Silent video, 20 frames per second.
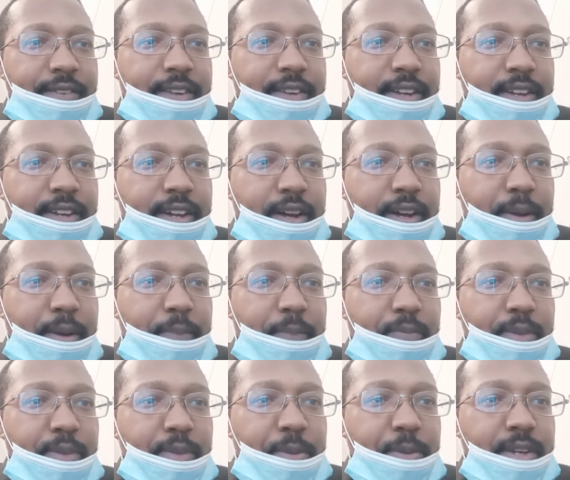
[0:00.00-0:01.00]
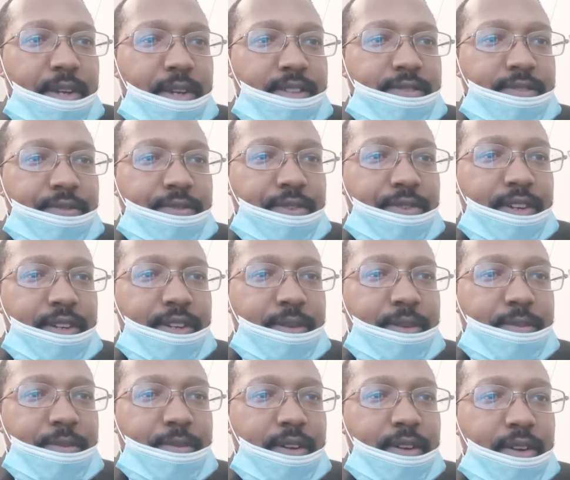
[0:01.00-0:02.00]
Uh, Peace and freedom
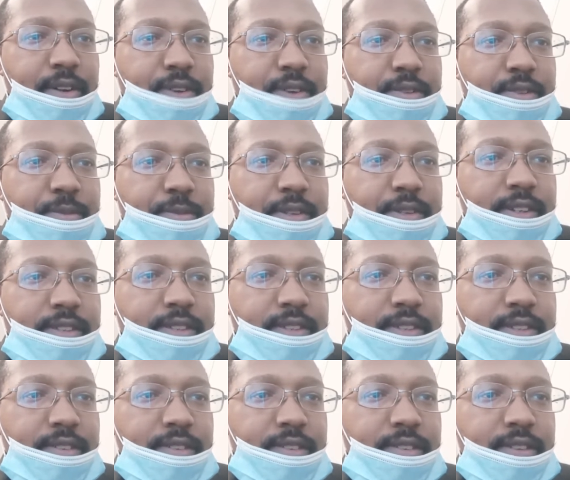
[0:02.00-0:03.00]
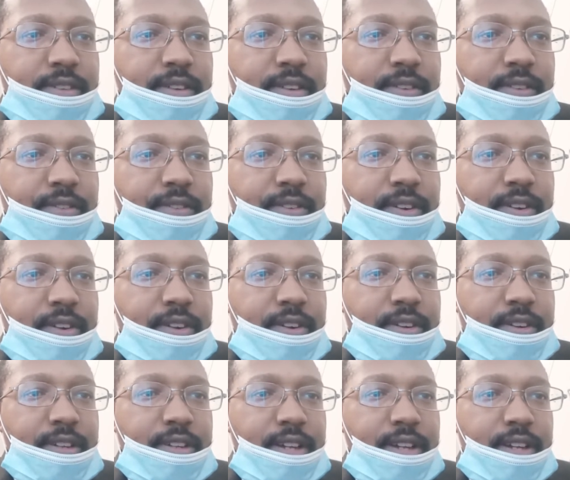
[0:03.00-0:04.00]
ultimately exists for
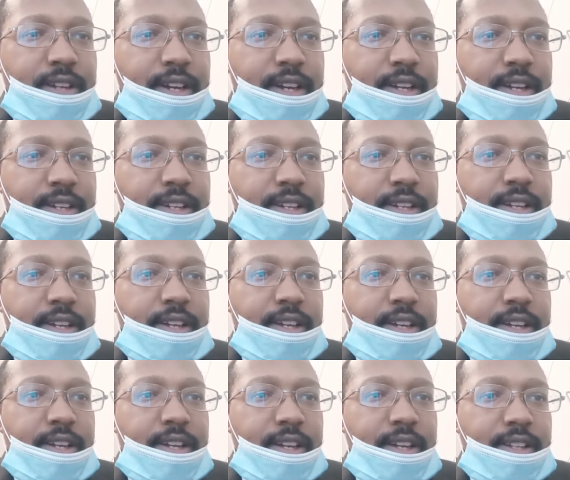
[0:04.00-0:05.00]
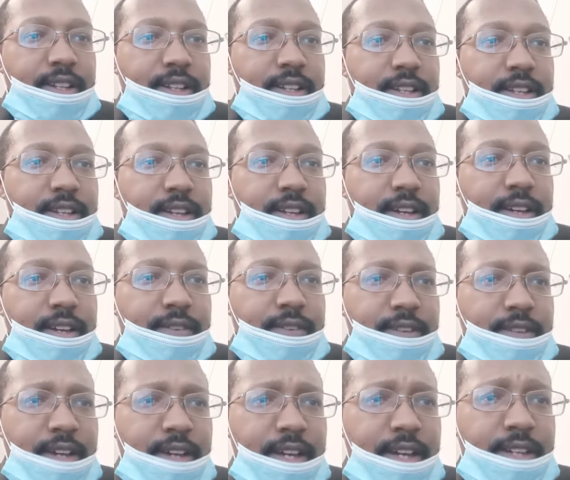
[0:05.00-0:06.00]
none
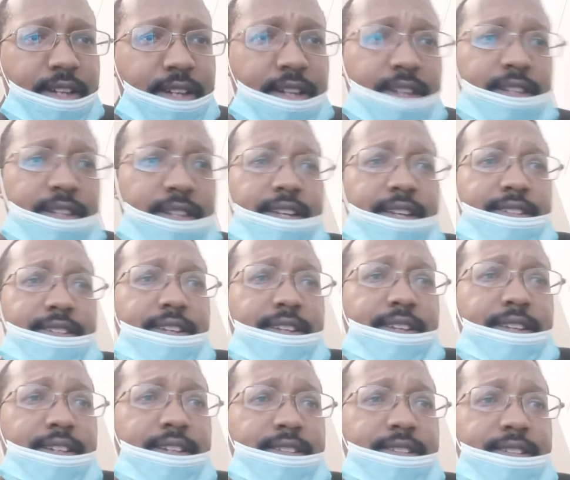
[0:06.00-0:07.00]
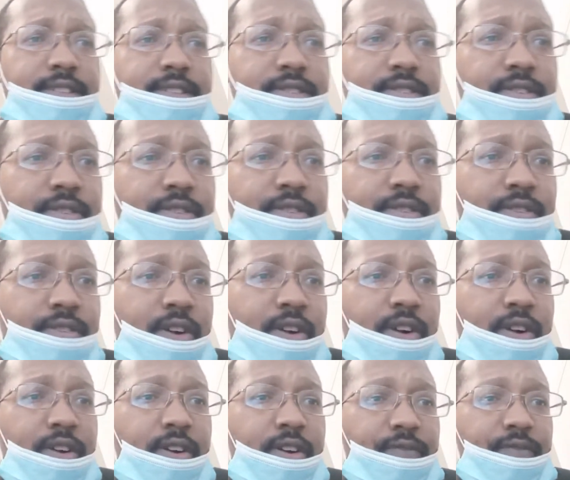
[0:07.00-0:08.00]
unless they exist for
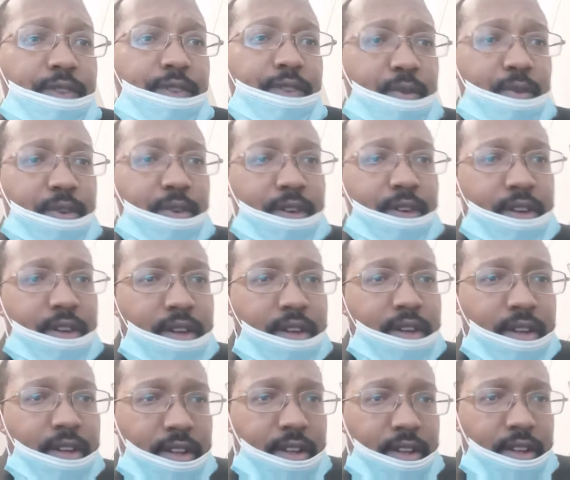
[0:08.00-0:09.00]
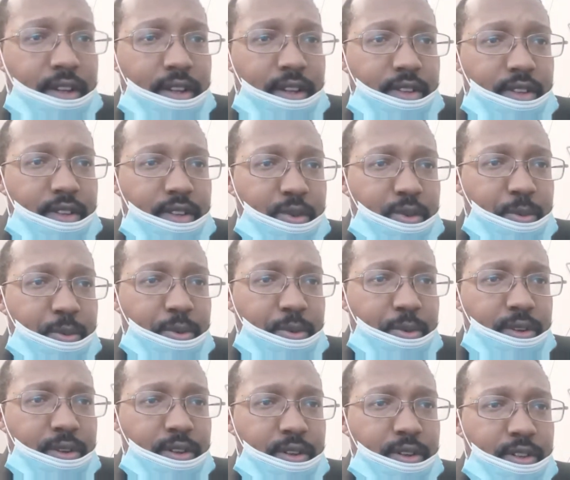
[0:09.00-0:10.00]
all.
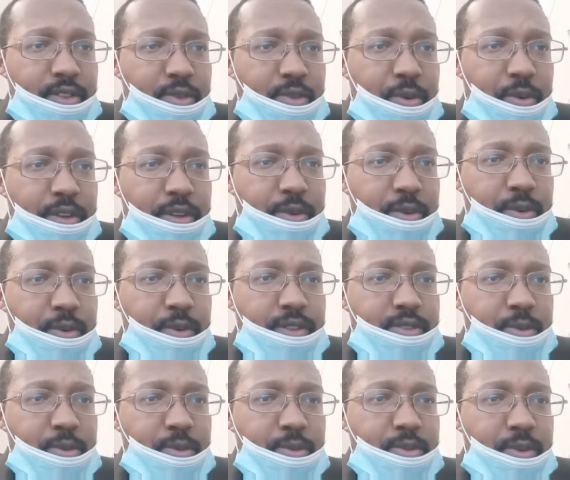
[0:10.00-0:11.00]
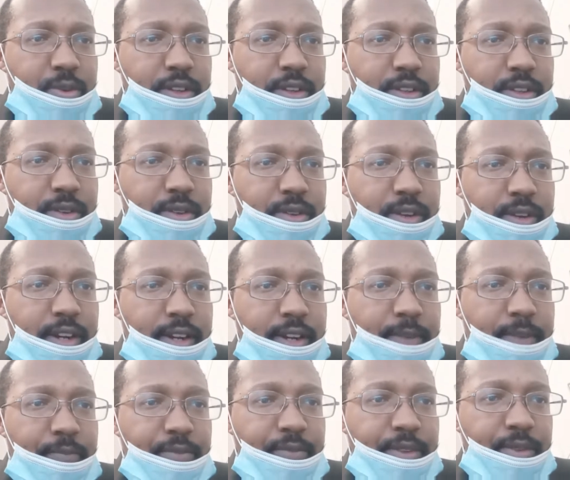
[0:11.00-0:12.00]
Super 23.
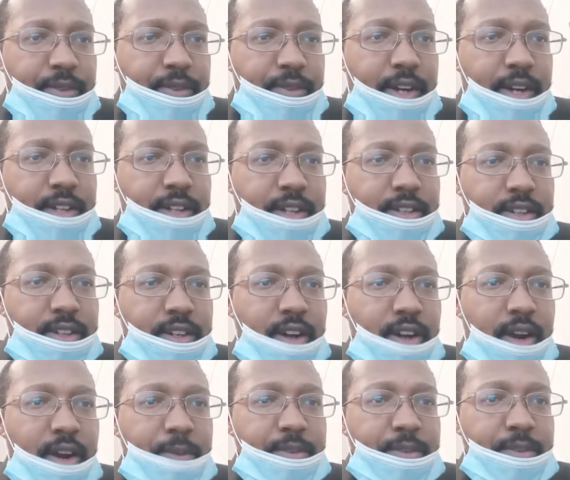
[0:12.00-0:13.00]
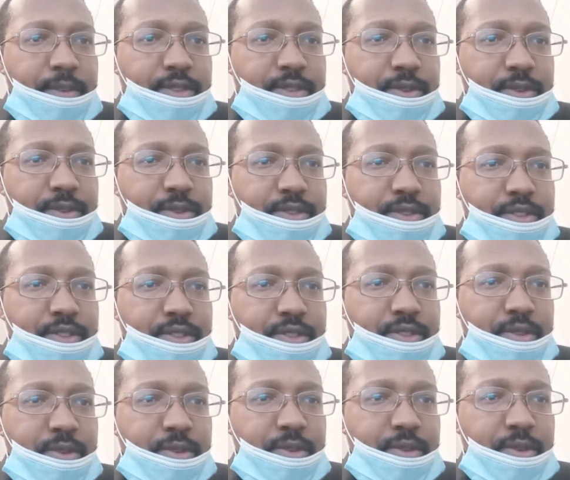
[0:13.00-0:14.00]
Regular garbage news is
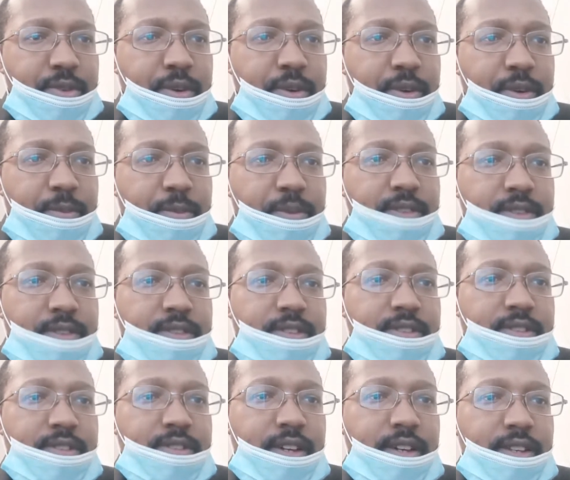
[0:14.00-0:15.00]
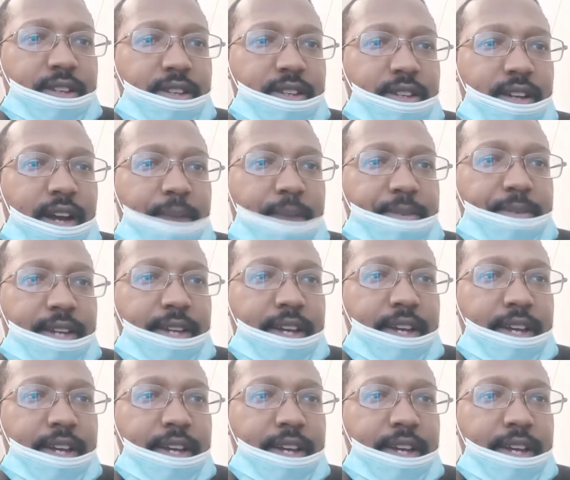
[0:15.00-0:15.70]
too busy sucking the cops' ass.